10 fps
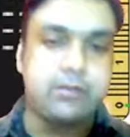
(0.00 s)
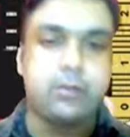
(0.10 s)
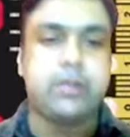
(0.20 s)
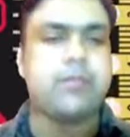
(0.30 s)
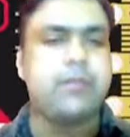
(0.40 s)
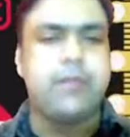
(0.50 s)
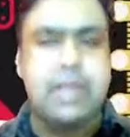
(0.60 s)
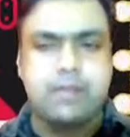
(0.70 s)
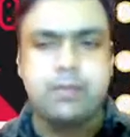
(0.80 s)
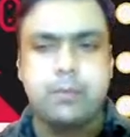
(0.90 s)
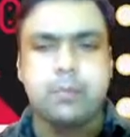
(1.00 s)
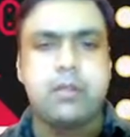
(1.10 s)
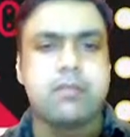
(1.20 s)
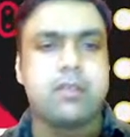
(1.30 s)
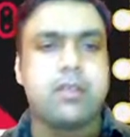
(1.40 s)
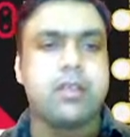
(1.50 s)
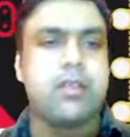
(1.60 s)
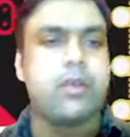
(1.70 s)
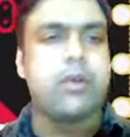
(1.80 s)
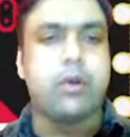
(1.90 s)
So it's a very simple
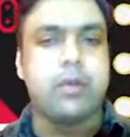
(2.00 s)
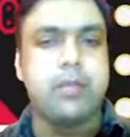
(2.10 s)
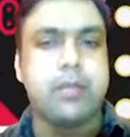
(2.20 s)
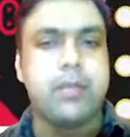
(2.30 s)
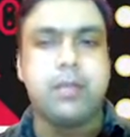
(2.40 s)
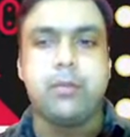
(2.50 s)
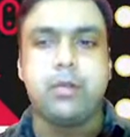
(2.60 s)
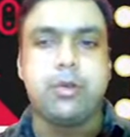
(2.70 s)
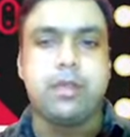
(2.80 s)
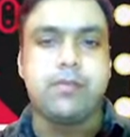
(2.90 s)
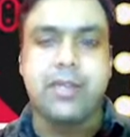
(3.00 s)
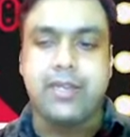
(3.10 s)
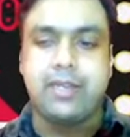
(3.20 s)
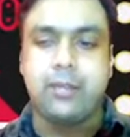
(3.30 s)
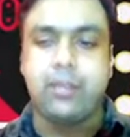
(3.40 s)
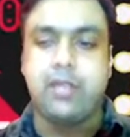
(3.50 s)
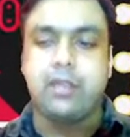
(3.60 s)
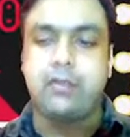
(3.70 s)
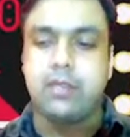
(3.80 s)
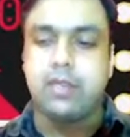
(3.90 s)
circuit. You all will be able to design it very
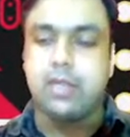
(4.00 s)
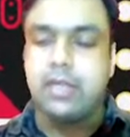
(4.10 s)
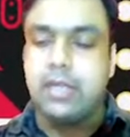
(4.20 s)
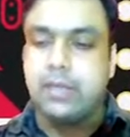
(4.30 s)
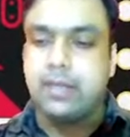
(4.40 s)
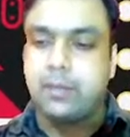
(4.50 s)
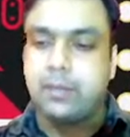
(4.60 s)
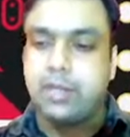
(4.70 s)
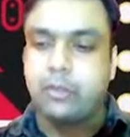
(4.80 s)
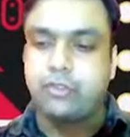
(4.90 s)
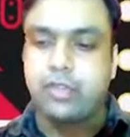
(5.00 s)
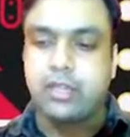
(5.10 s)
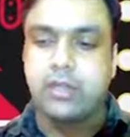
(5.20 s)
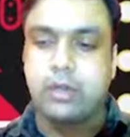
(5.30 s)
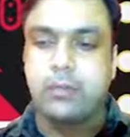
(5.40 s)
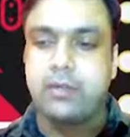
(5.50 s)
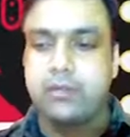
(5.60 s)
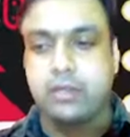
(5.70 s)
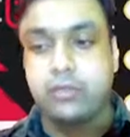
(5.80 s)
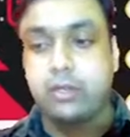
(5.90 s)
easily. Let me now check the comment
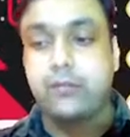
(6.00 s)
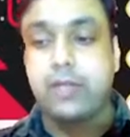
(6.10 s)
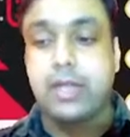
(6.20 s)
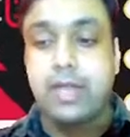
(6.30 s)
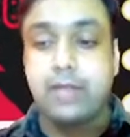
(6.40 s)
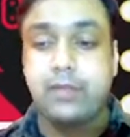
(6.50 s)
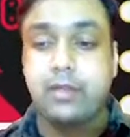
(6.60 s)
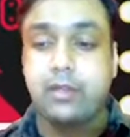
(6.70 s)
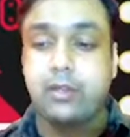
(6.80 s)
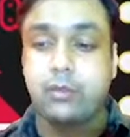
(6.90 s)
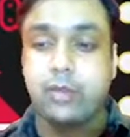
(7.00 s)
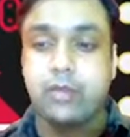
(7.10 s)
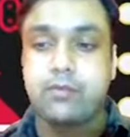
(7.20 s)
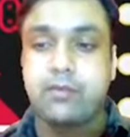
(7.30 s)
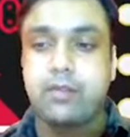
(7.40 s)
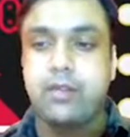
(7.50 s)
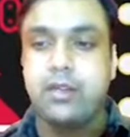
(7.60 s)
section if I have anything to answer.